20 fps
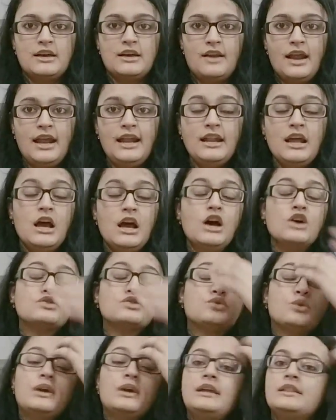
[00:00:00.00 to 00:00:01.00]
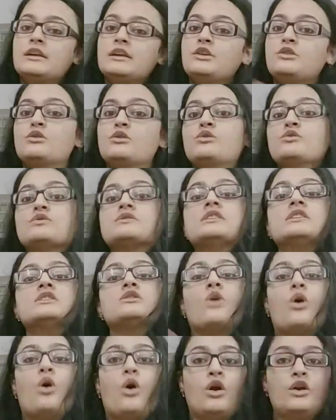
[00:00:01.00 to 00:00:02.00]
right? So either you lose it
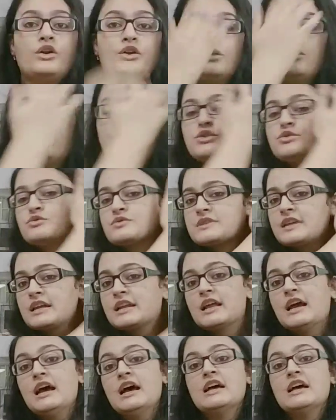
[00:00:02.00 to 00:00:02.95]
or you use it.